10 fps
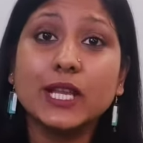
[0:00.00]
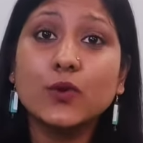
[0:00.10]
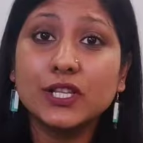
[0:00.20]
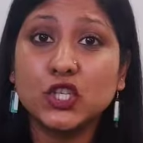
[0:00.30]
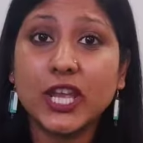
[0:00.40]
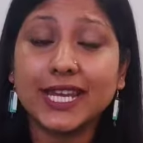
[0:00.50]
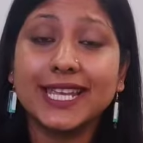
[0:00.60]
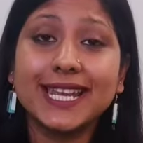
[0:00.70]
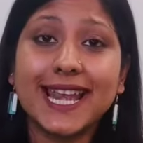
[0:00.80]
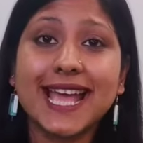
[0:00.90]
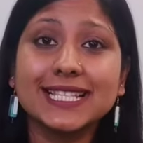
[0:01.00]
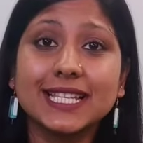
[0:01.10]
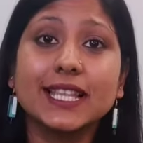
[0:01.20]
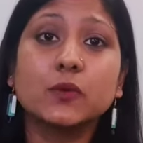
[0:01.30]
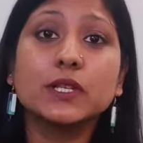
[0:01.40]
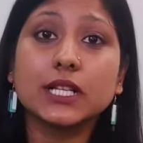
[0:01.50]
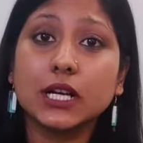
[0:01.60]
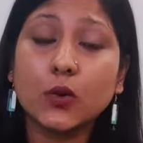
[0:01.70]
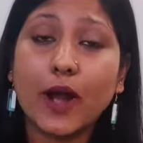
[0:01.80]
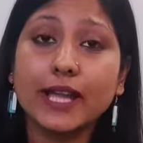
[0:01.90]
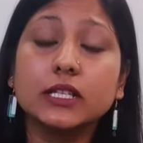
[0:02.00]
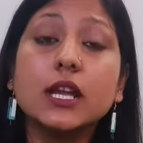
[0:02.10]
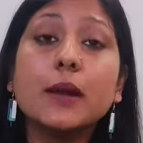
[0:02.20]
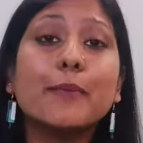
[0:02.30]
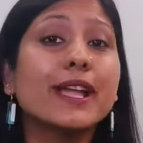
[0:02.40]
equal share in an asset that was acquired